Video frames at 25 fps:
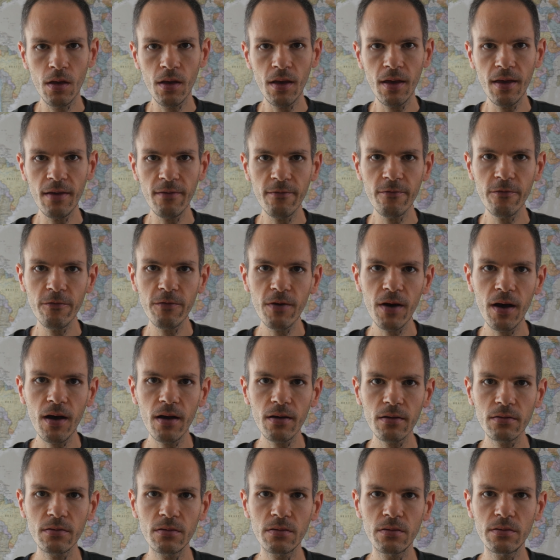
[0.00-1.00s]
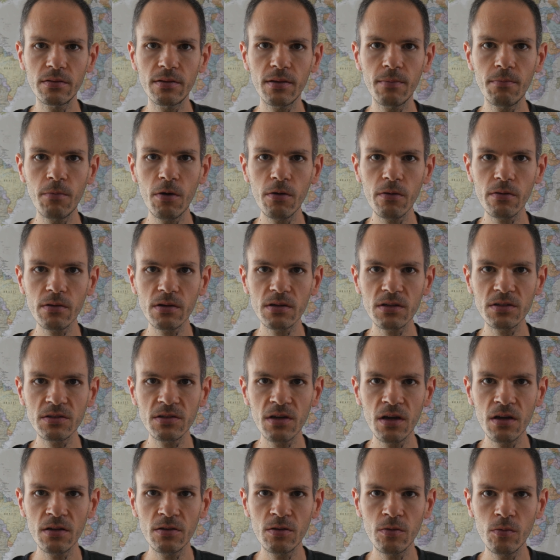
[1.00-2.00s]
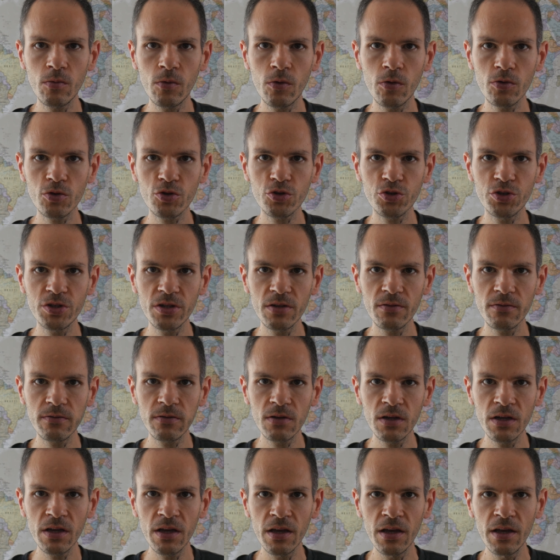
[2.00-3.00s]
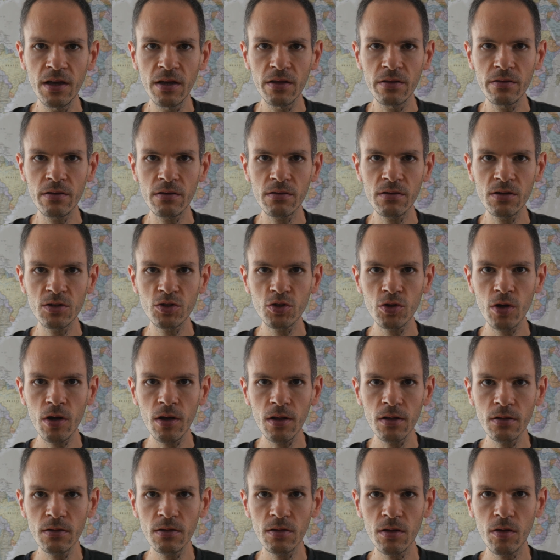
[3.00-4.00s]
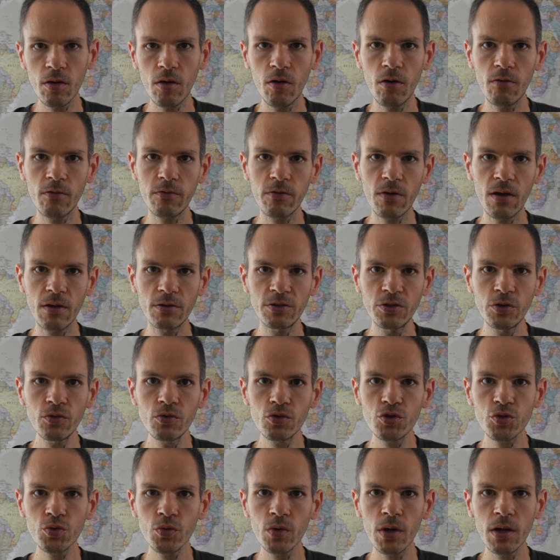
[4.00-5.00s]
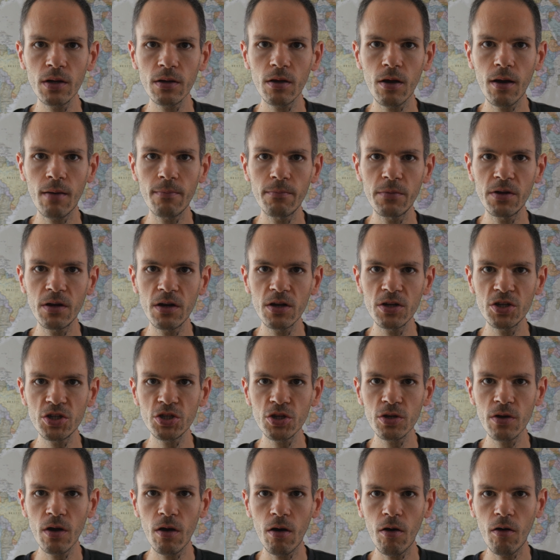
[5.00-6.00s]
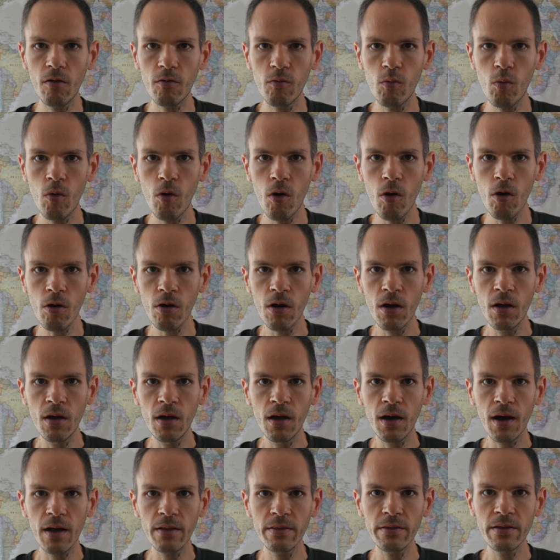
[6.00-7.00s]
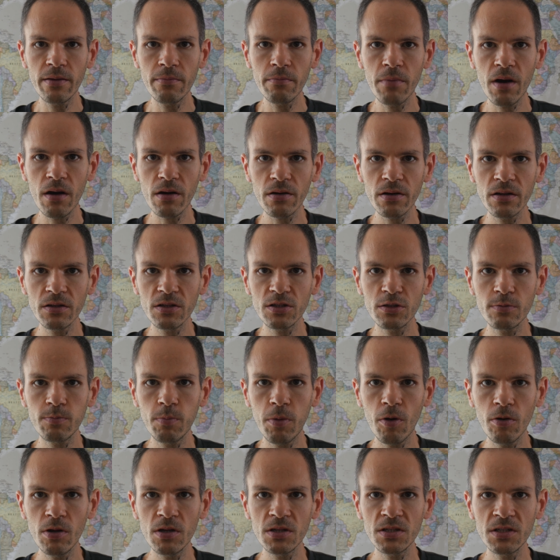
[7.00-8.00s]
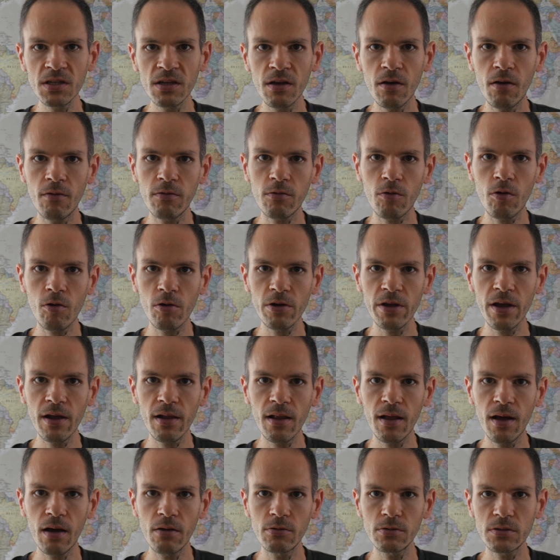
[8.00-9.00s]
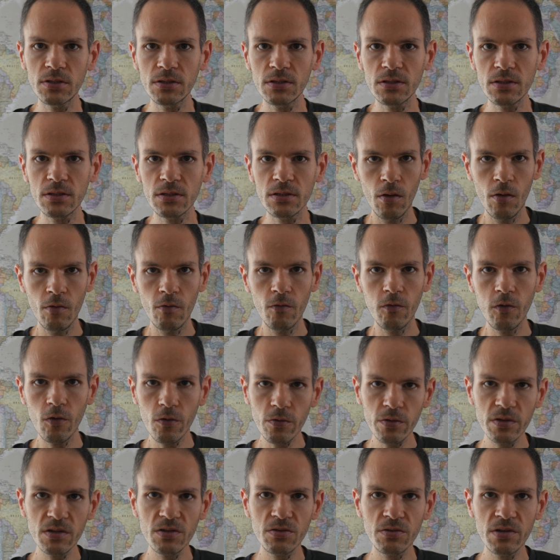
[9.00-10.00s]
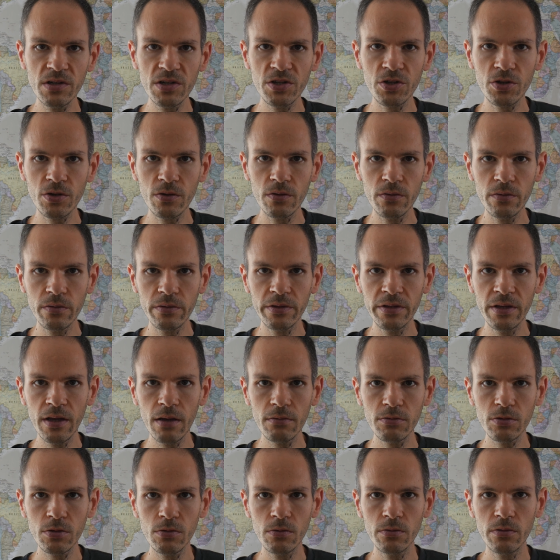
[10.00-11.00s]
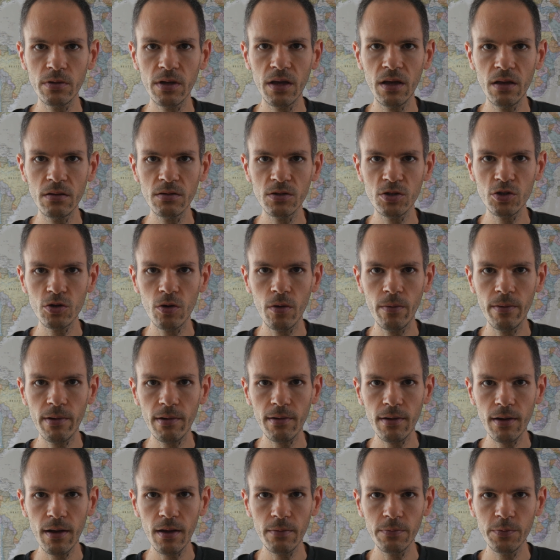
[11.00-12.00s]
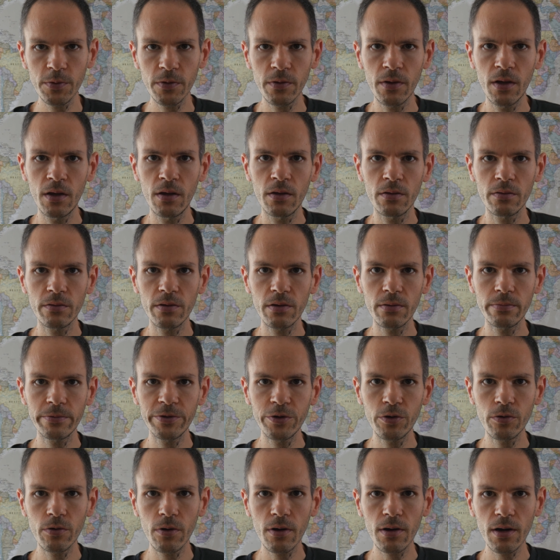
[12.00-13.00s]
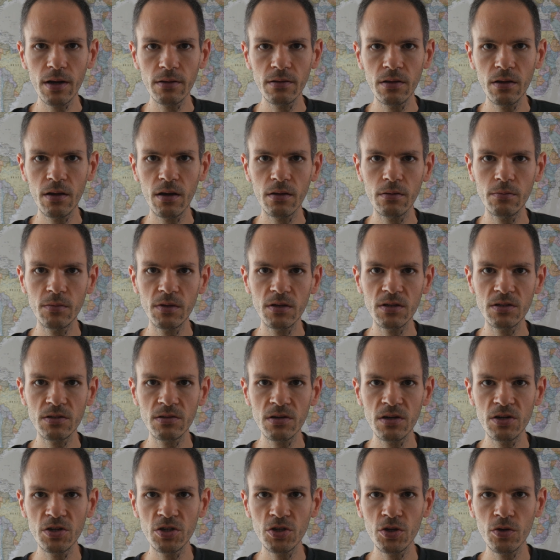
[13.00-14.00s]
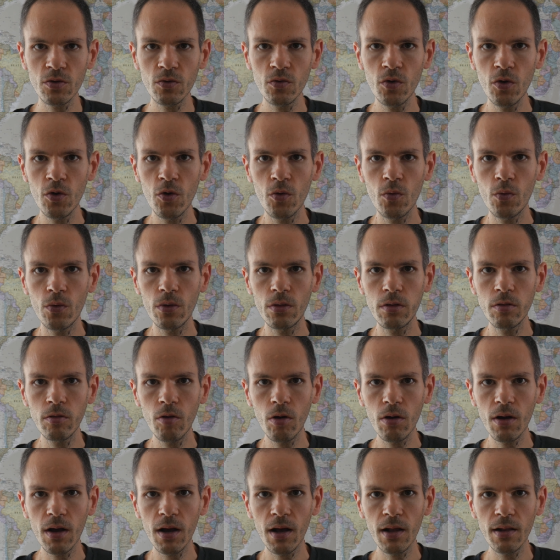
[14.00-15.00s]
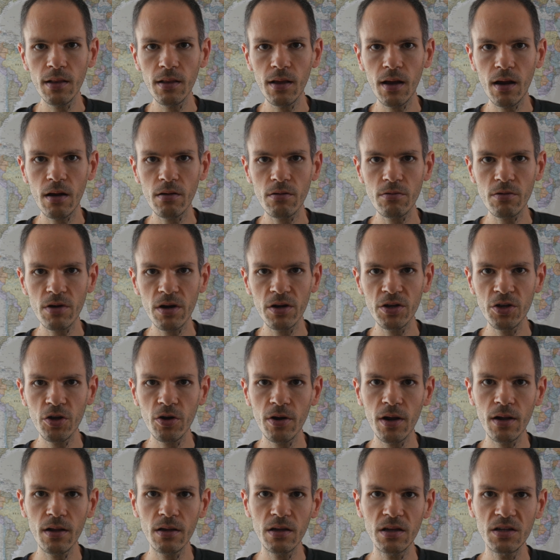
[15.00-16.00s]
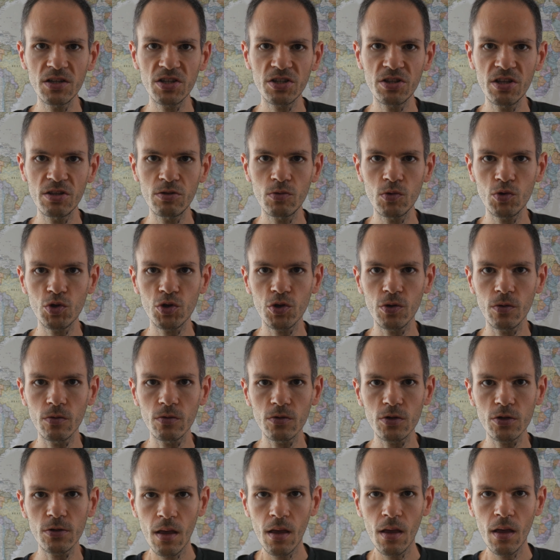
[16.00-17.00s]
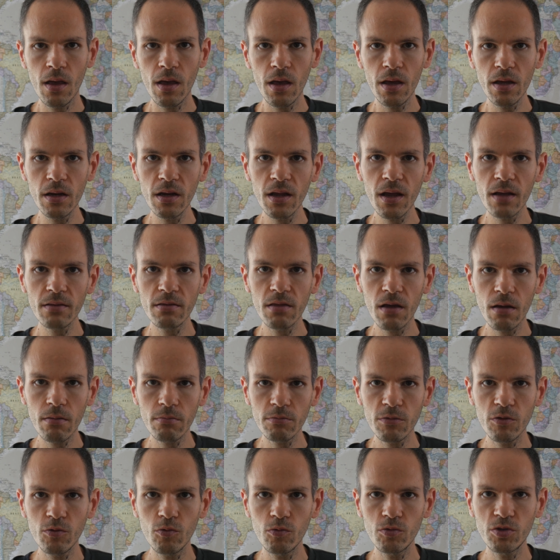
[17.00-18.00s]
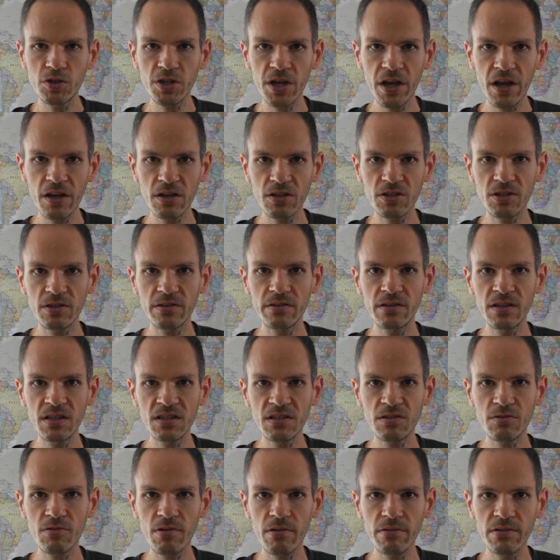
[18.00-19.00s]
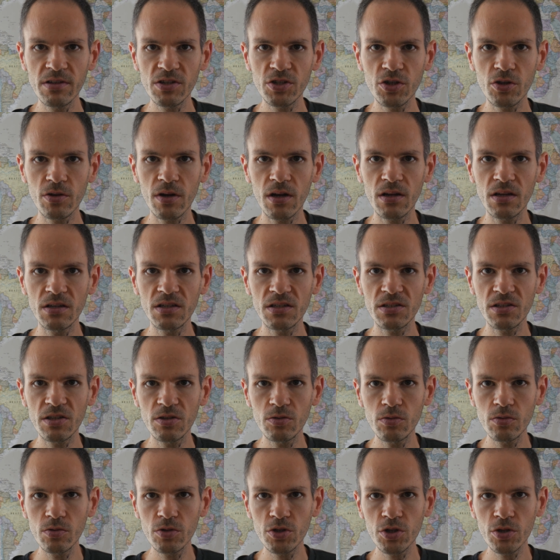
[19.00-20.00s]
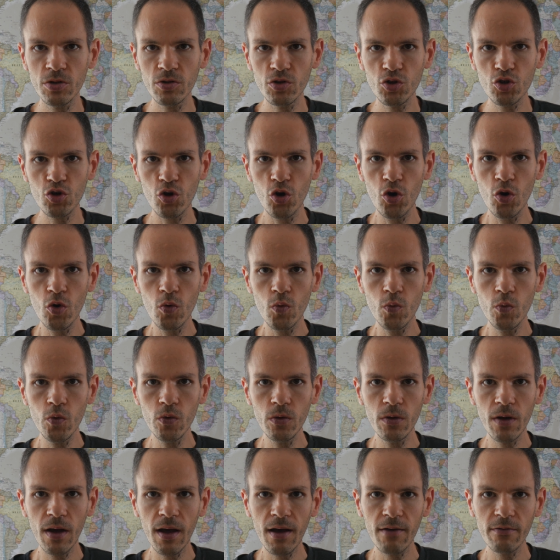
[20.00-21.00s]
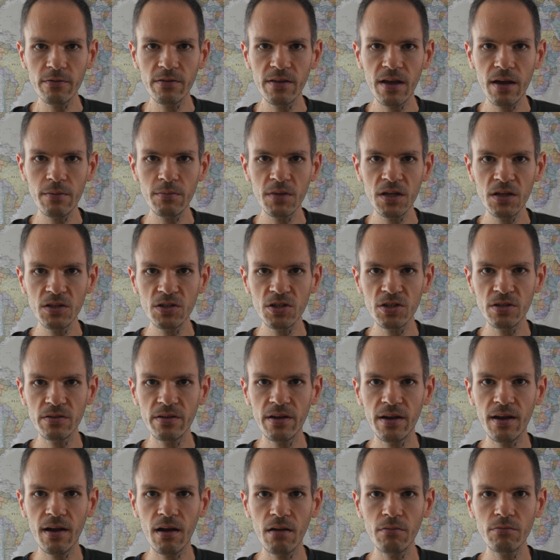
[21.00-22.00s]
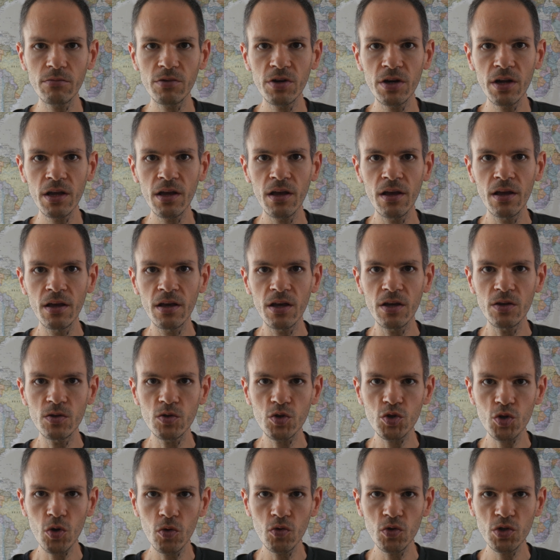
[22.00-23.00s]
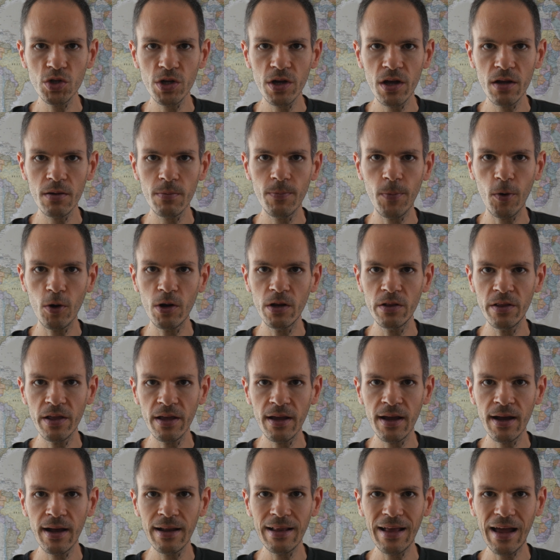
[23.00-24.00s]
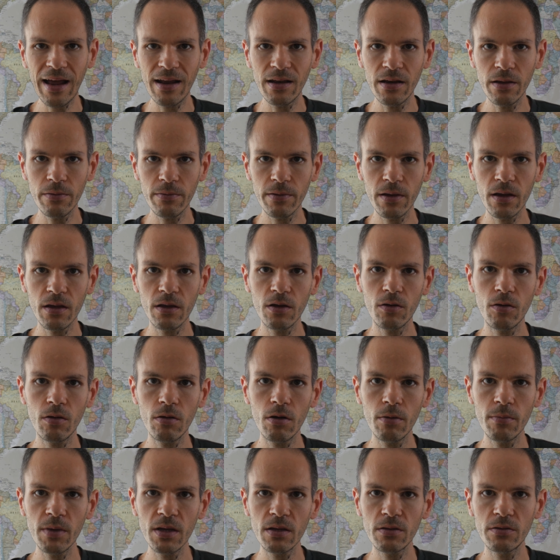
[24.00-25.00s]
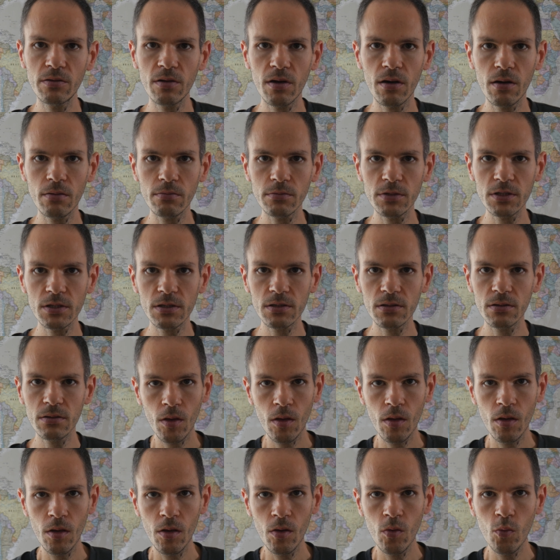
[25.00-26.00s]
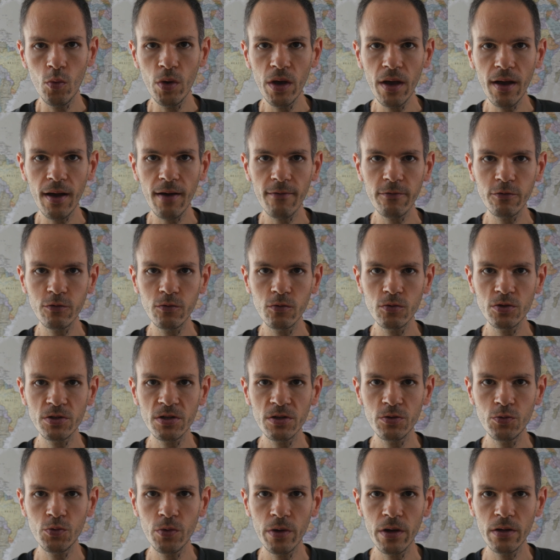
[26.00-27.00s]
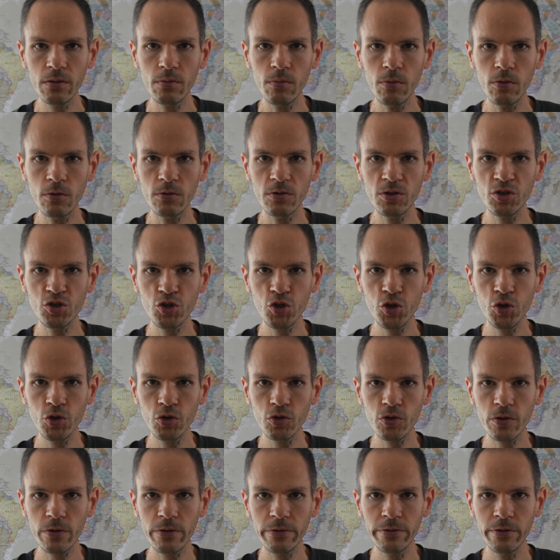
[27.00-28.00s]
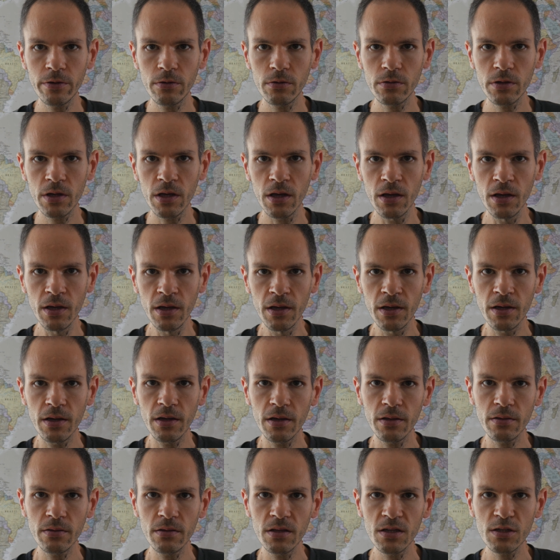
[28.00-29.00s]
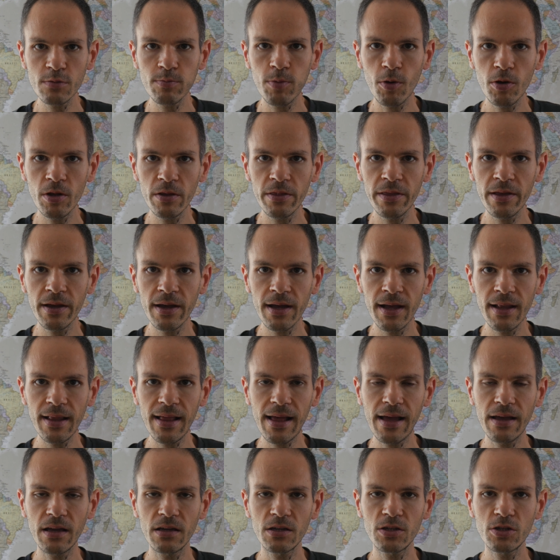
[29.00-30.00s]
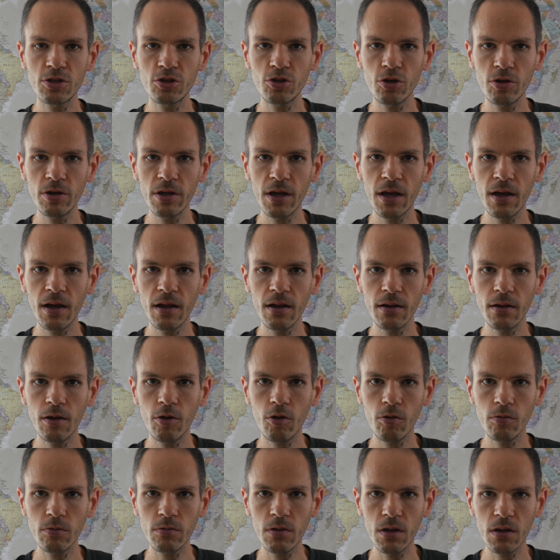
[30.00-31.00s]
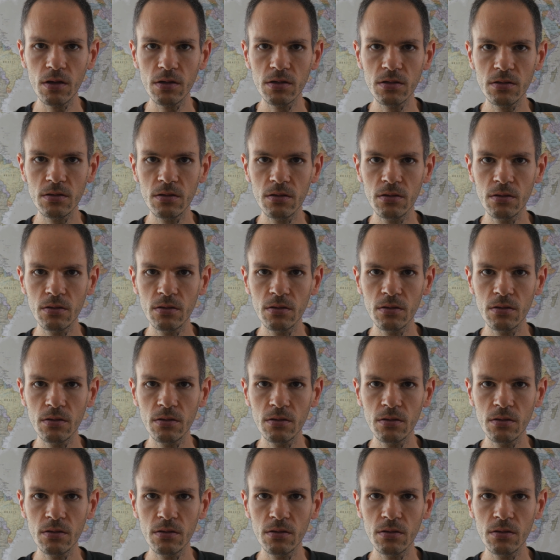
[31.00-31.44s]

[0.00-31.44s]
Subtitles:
In fact, the modern state was chiefly the result of an unusual combination of war and the marriage policy of royal houses. For this reason, the absolute kings overlapped their bureaucratic administration with local and regional institutions. Any attempt to change these traditional institutions would have damaged the country in social, political, and even economic terms. We have to situate Montesquieu's theory in this political and historical context.